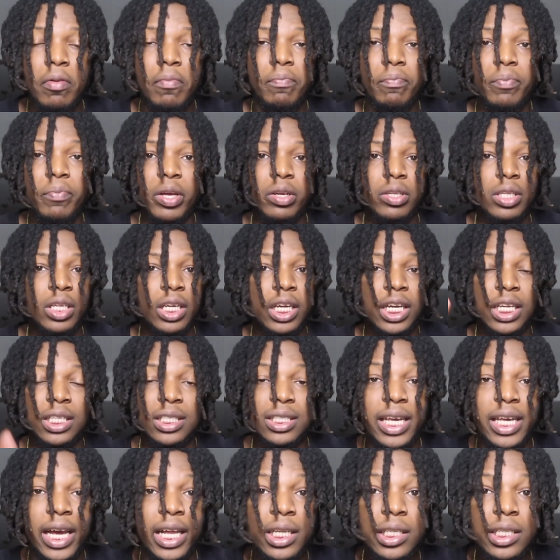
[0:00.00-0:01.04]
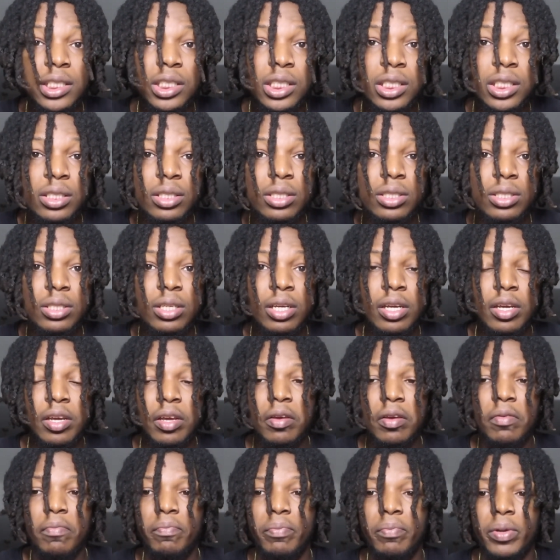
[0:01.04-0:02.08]
building intelligence,
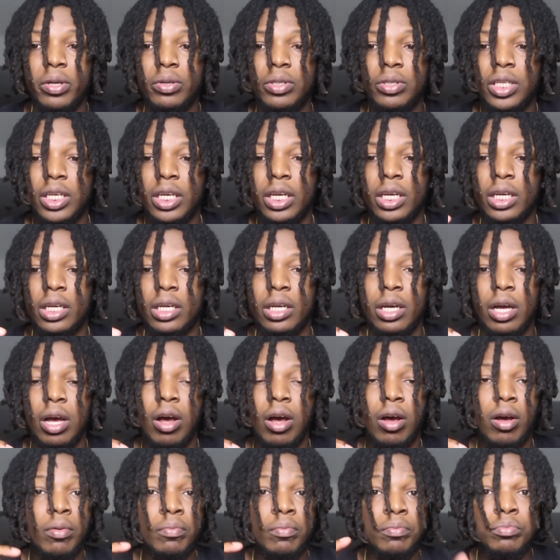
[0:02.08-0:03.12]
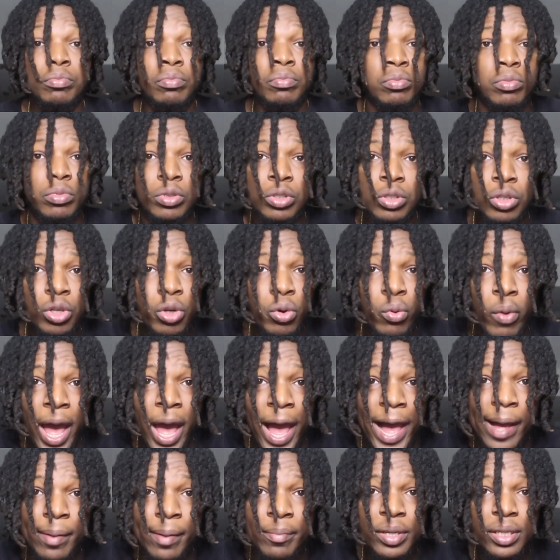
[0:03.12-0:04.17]
building new
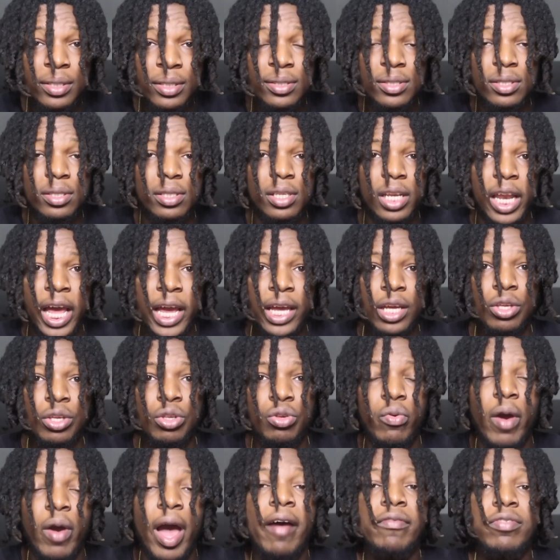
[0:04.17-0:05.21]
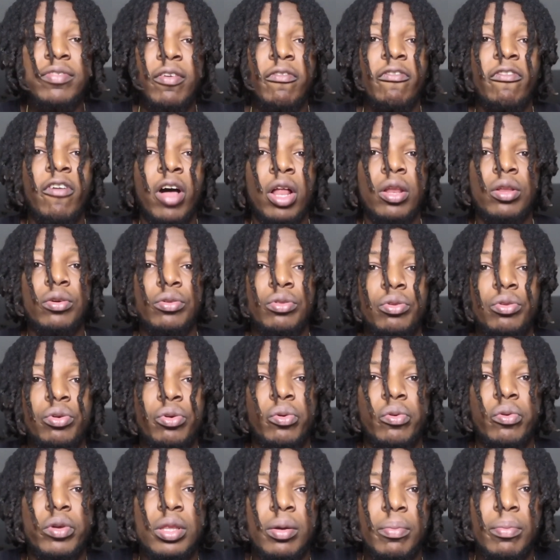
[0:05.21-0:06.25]
habits. Like, you have to follow through
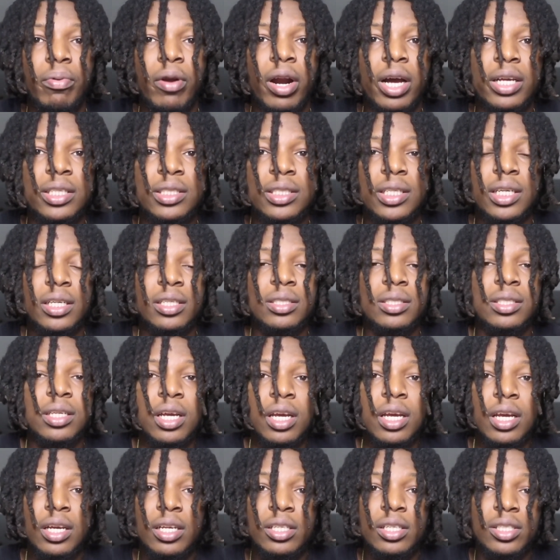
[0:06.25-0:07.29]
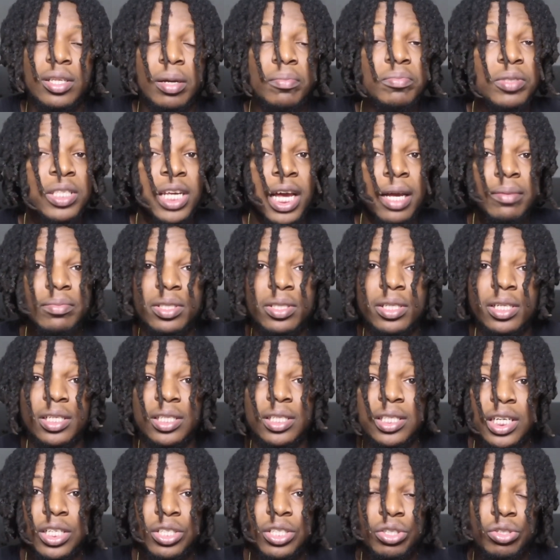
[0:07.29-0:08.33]
with the process. Sometimes the
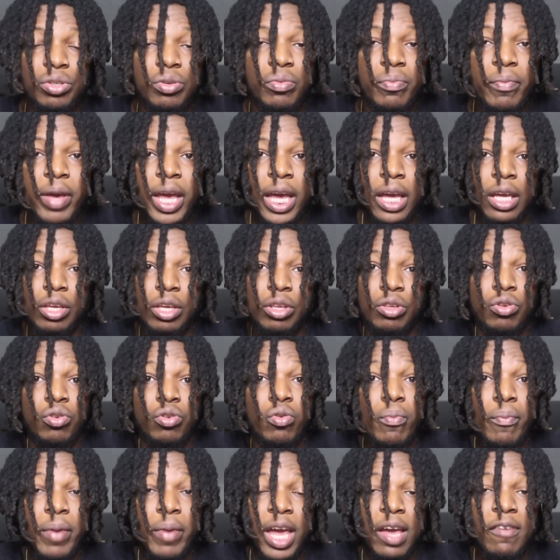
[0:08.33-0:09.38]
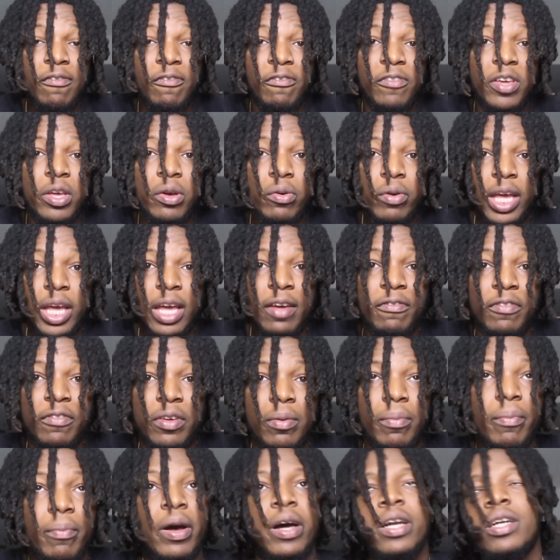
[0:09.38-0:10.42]
decision you make, you may feel
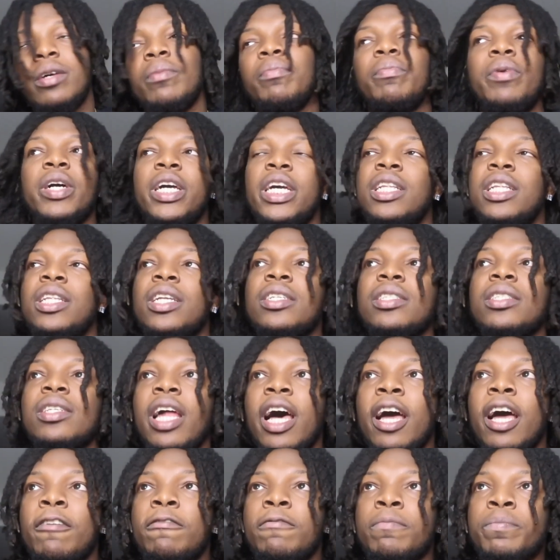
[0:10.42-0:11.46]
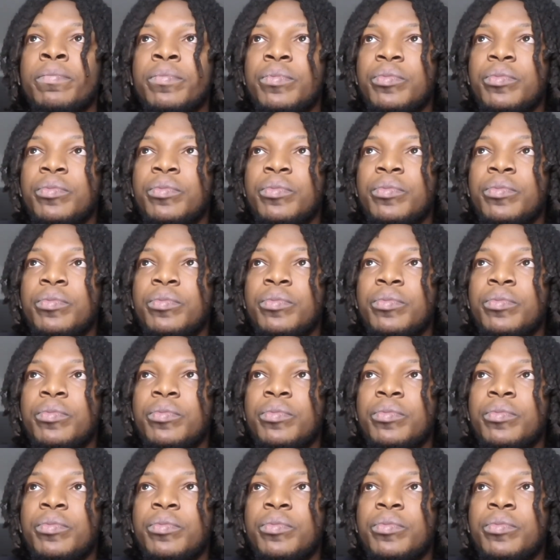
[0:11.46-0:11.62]
iffy about it, but in this life,